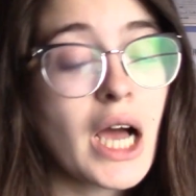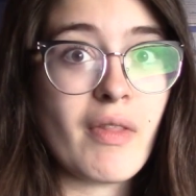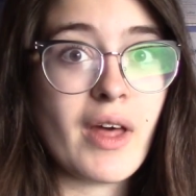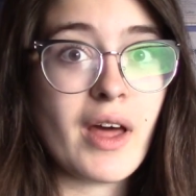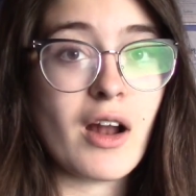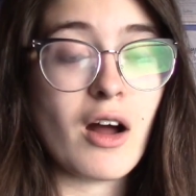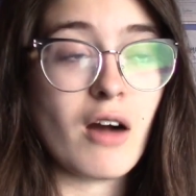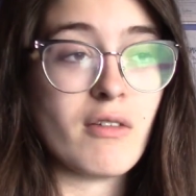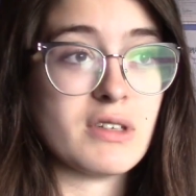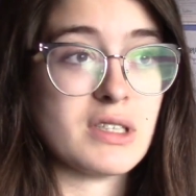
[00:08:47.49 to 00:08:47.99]

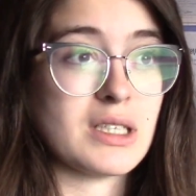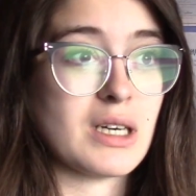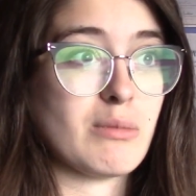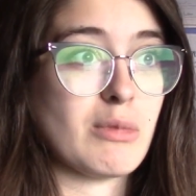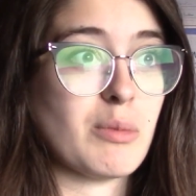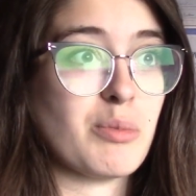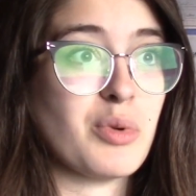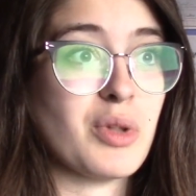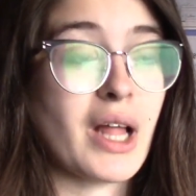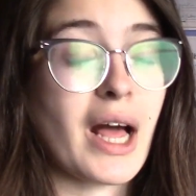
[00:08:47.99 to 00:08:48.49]
and obviously I'll
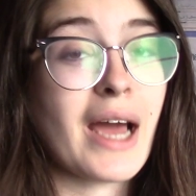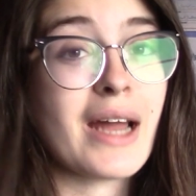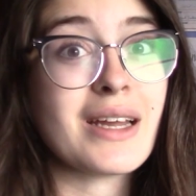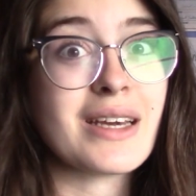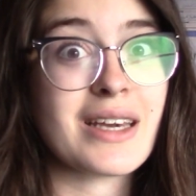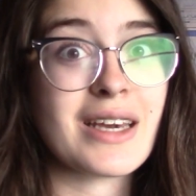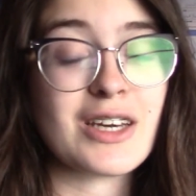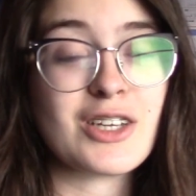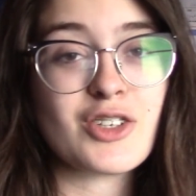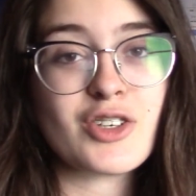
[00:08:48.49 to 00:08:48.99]
be
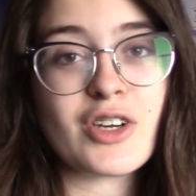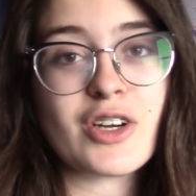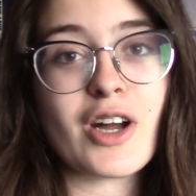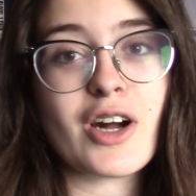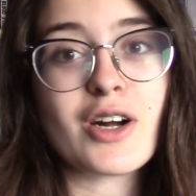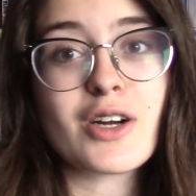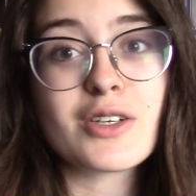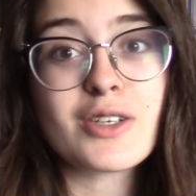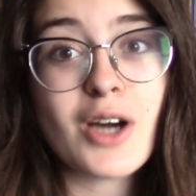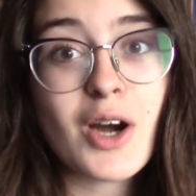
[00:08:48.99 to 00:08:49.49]
planning it during
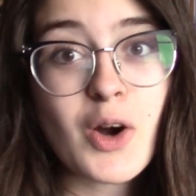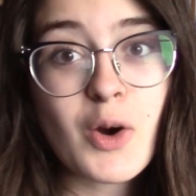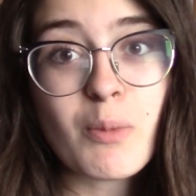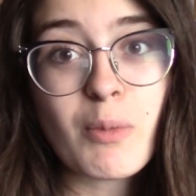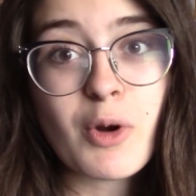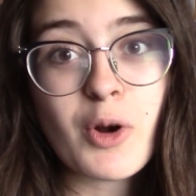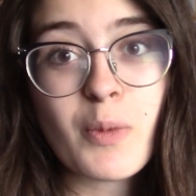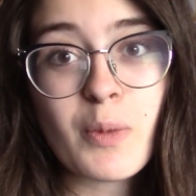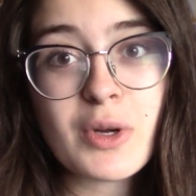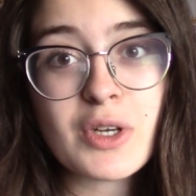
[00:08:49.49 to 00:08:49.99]

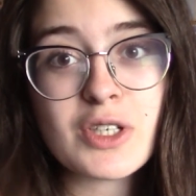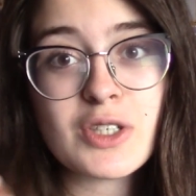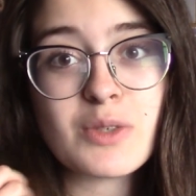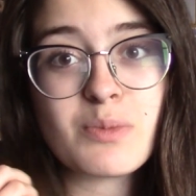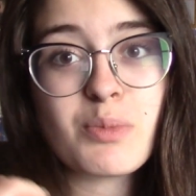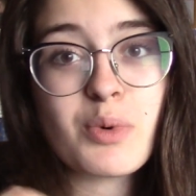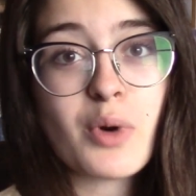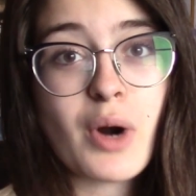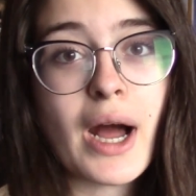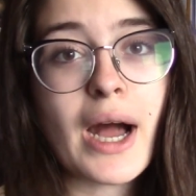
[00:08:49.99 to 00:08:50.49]
October, which is
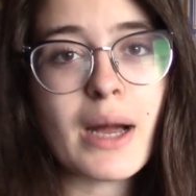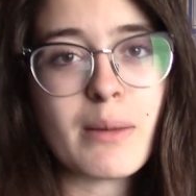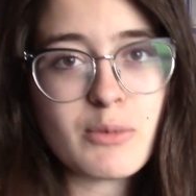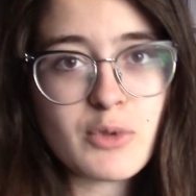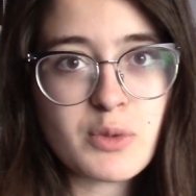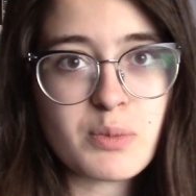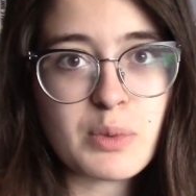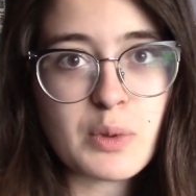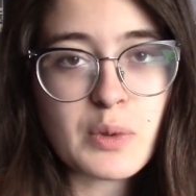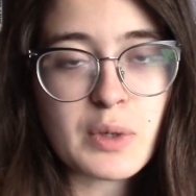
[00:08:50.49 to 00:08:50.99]
prime
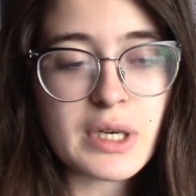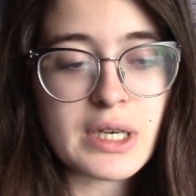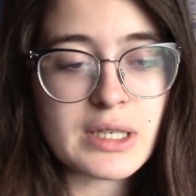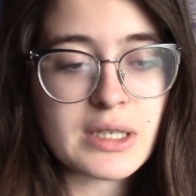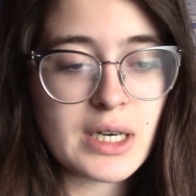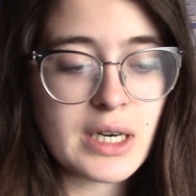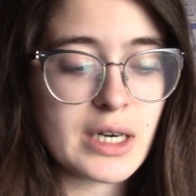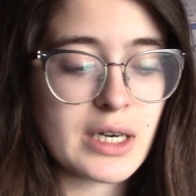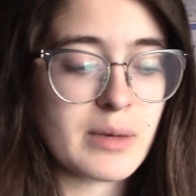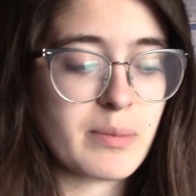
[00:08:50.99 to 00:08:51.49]
spooky
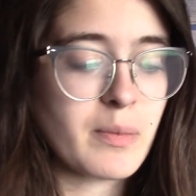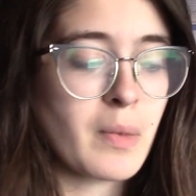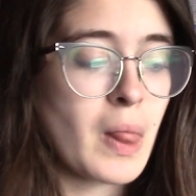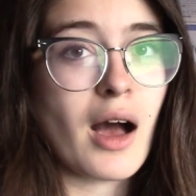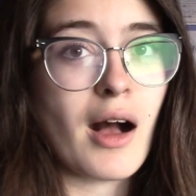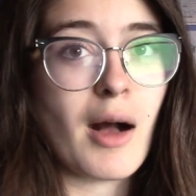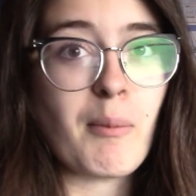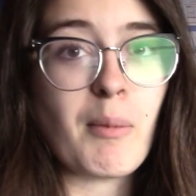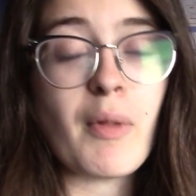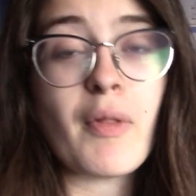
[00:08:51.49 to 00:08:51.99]
time,
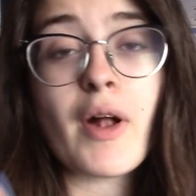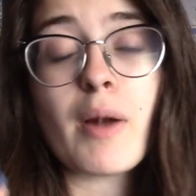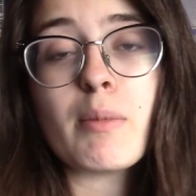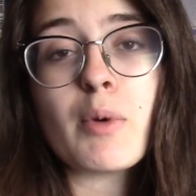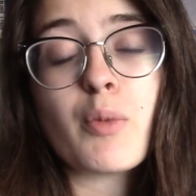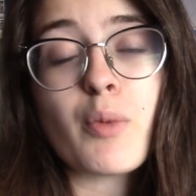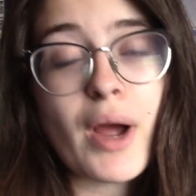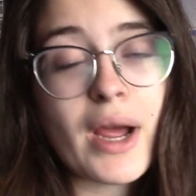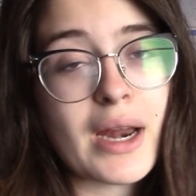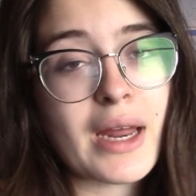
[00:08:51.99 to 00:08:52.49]
and then I'll be
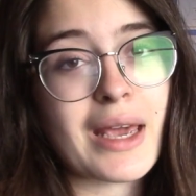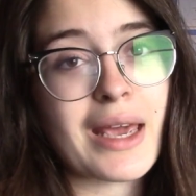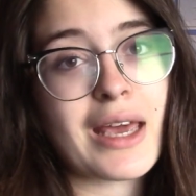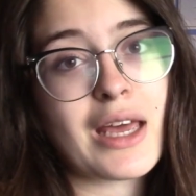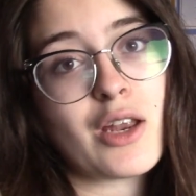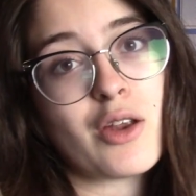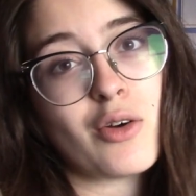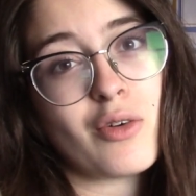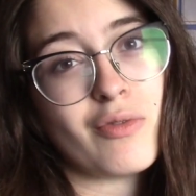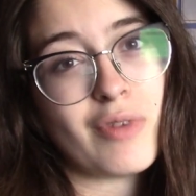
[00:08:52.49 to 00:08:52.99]
writing it
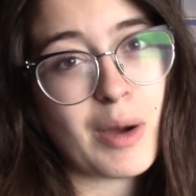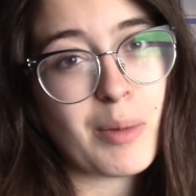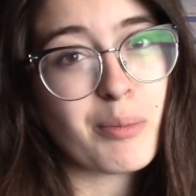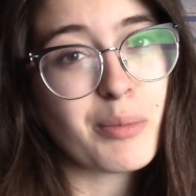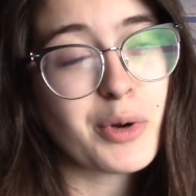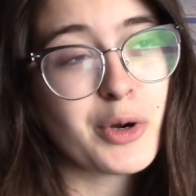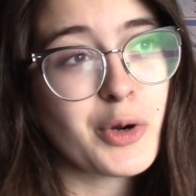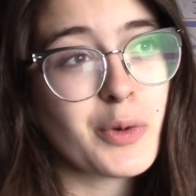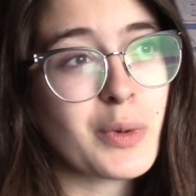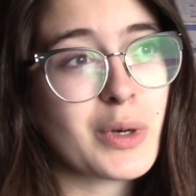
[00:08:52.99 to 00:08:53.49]
in
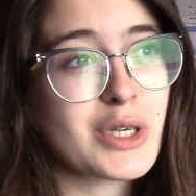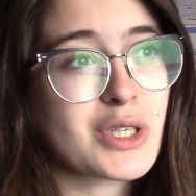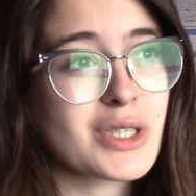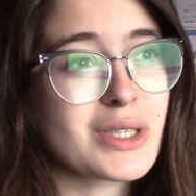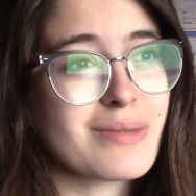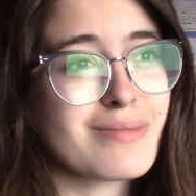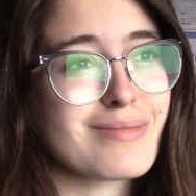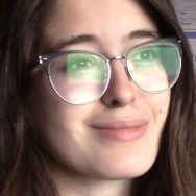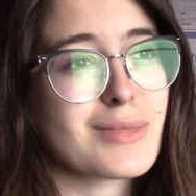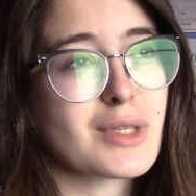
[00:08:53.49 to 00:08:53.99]
November,
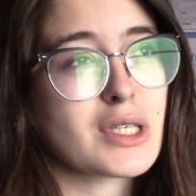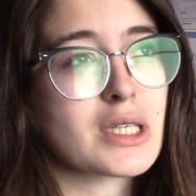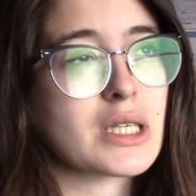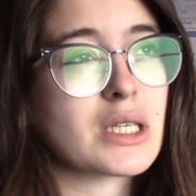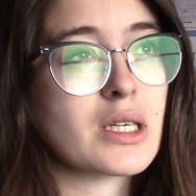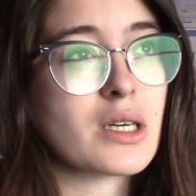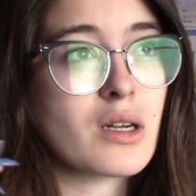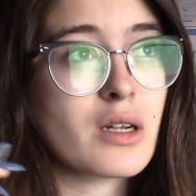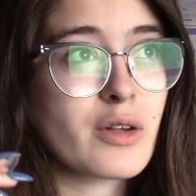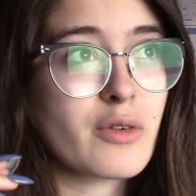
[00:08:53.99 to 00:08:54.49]
which is a
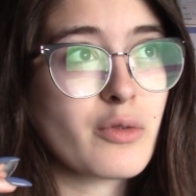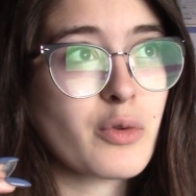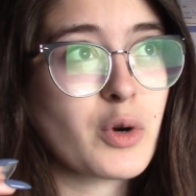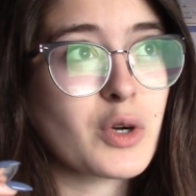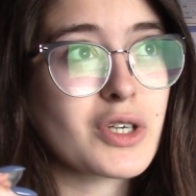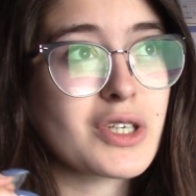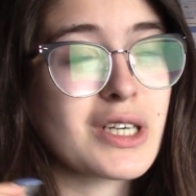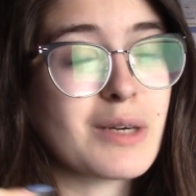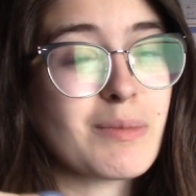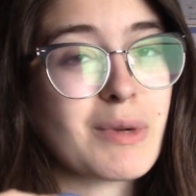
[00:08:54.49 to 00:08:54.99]
little
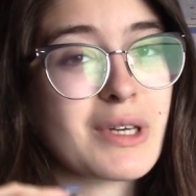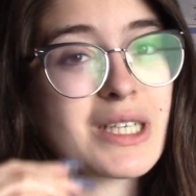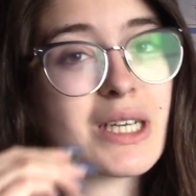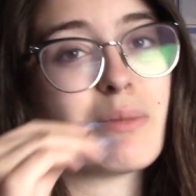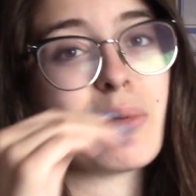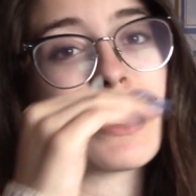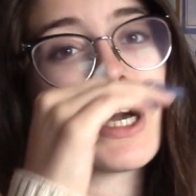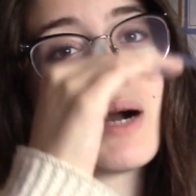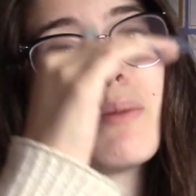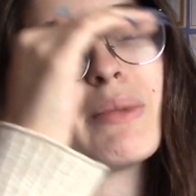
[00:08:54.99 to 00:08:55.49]
unfortunate because I'll
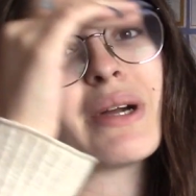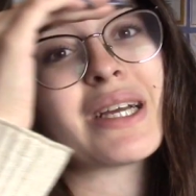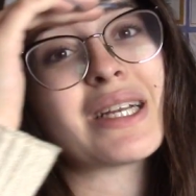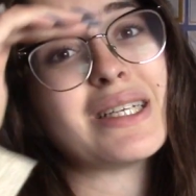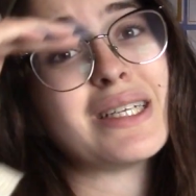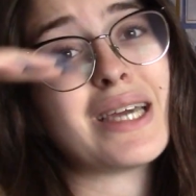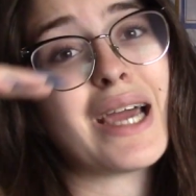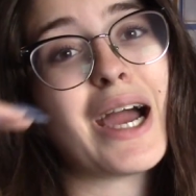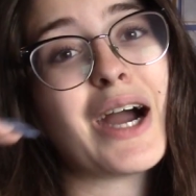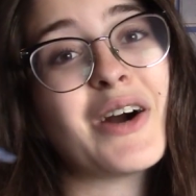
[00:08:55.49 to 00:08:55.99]
be coming
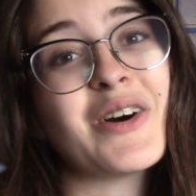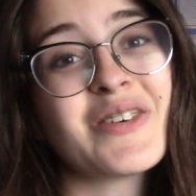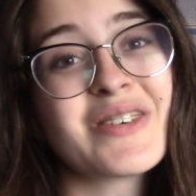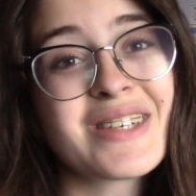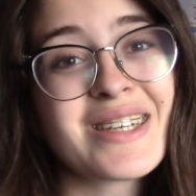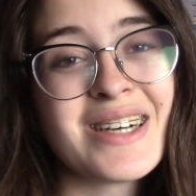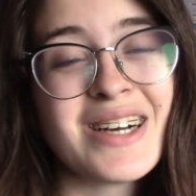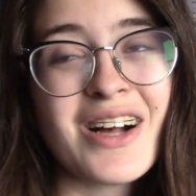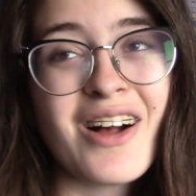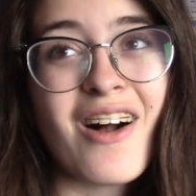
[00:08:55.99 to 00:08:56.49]

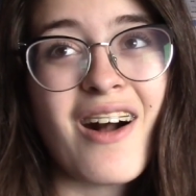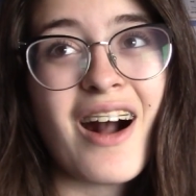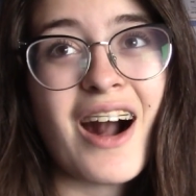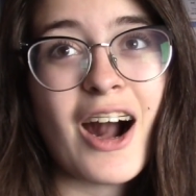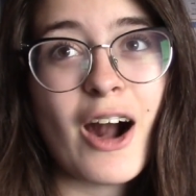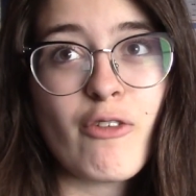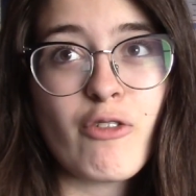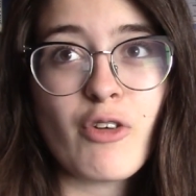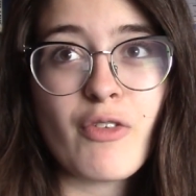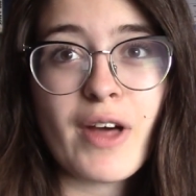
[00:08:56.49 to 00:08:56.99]
down
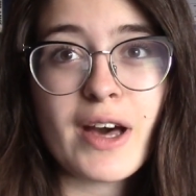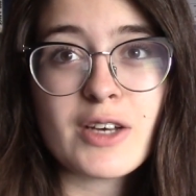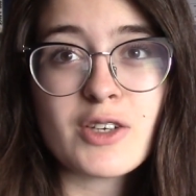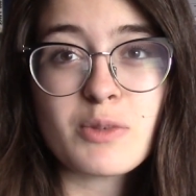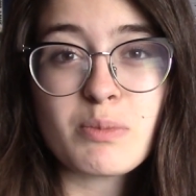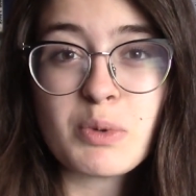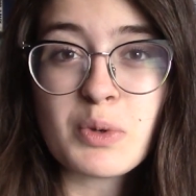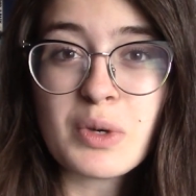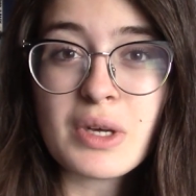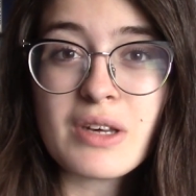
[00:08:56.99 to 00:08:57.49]
off of that
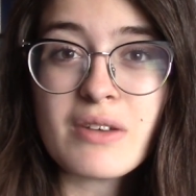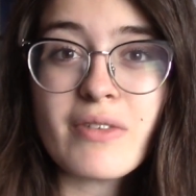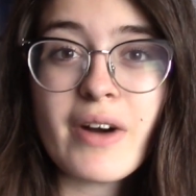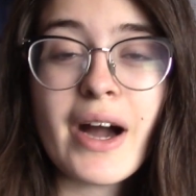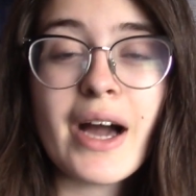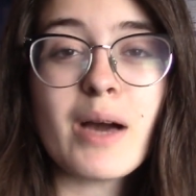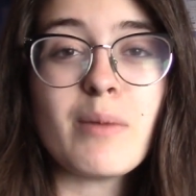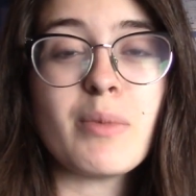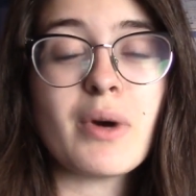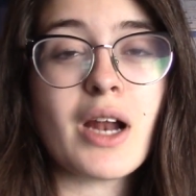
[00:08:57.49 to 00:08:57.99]
spooky
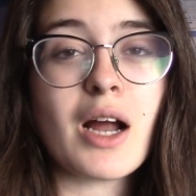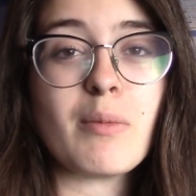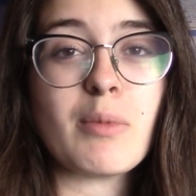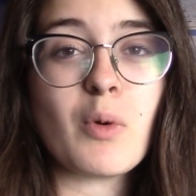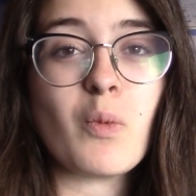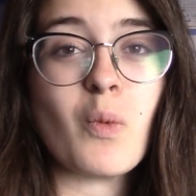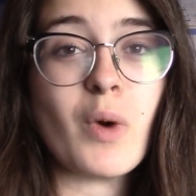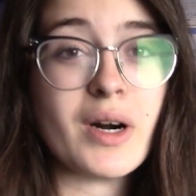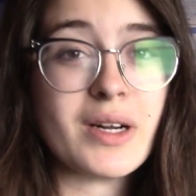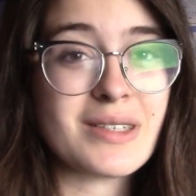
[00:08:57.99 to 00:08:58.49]
vibe and I'll be
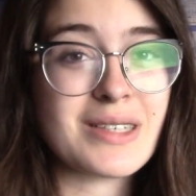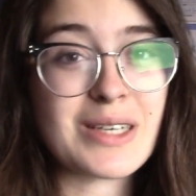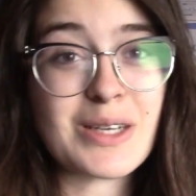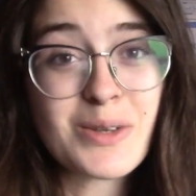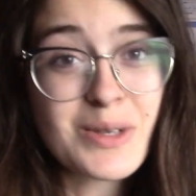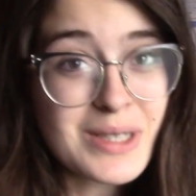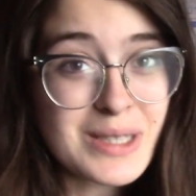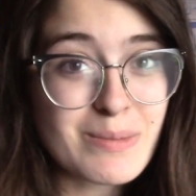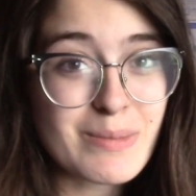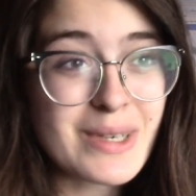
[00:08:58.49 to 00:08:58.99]
wanting
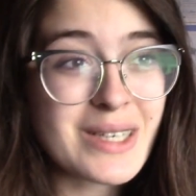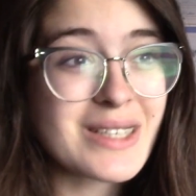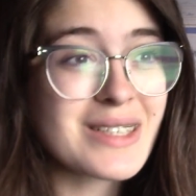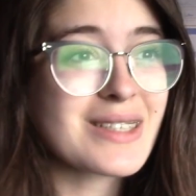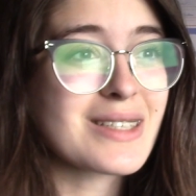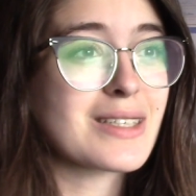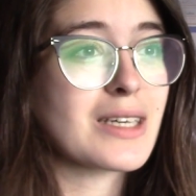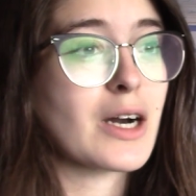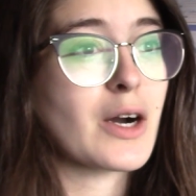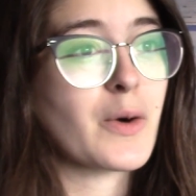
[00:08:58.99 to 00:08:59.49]
Christmas,
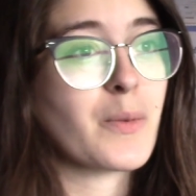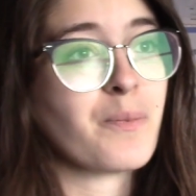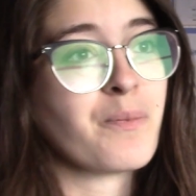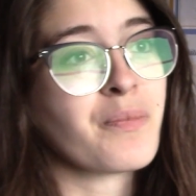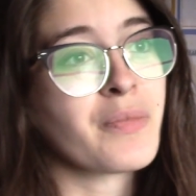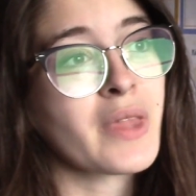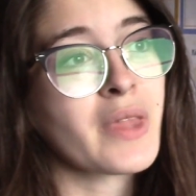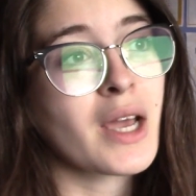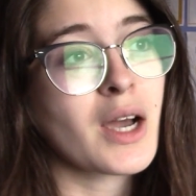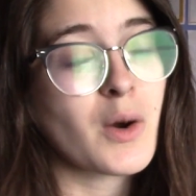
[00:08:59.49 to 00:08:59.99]
so
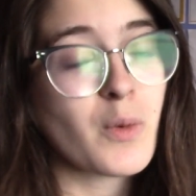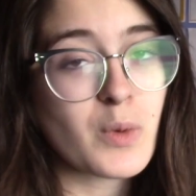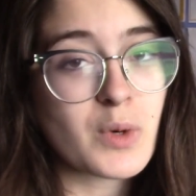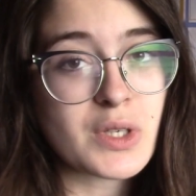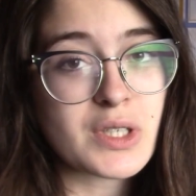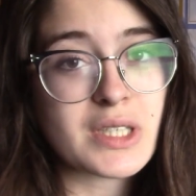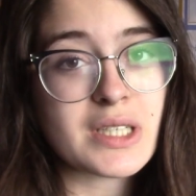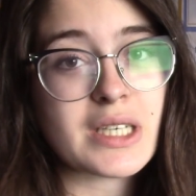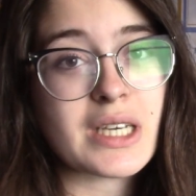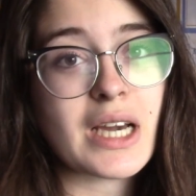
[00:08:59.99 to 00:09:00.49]

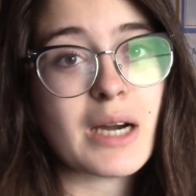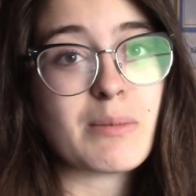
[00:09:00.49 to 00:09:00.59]
we'll see.